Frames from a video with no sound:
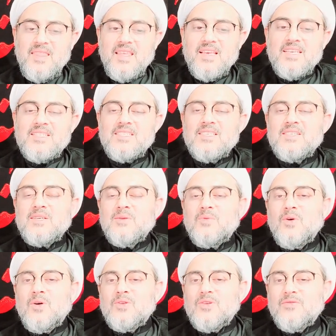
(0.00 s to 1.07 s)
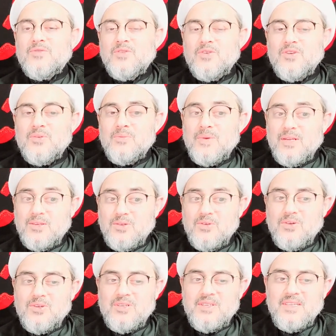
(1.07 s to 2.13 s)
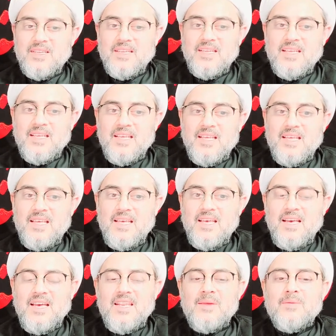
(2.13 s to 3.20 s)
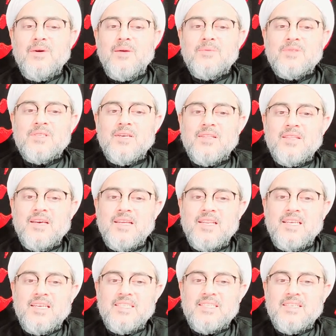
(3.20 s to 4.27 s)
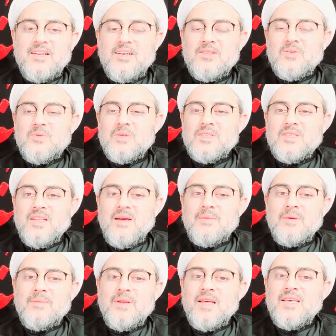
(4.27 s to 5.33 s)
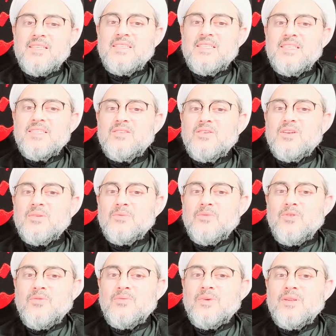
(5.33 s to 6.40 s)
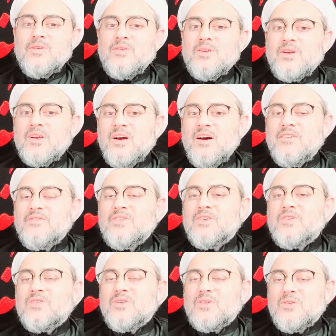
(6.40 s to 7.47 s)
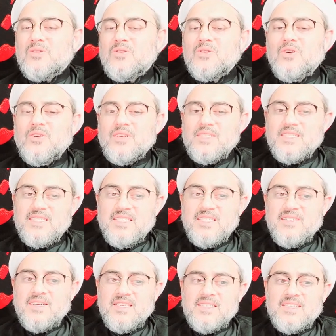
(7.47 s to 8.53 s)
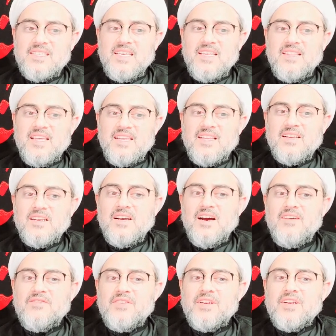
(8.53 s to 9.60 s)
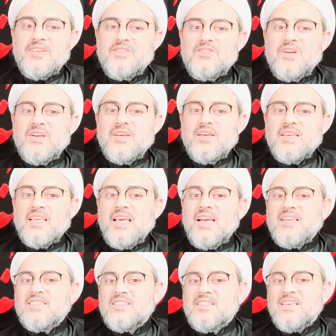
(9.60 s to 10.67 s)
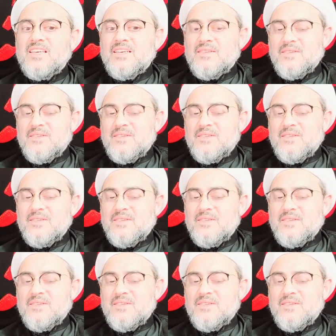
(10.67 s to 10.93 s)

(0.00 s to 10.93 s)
is the reward of good but good. And Imam Sadiq alayhi salatu wasalam applies this on a mu'min, on a kafir, on a good, on a sinner, and say that a kafir, a drunk, a gangster,